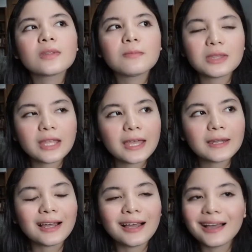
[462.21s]
But then,
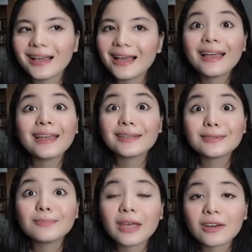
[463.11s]

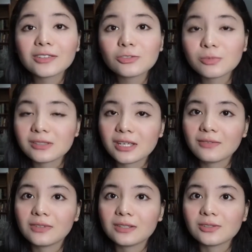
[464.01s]
it's better to be
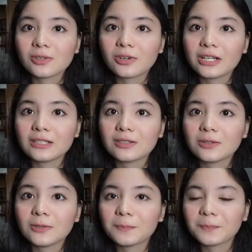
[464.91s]
safe than sorry, so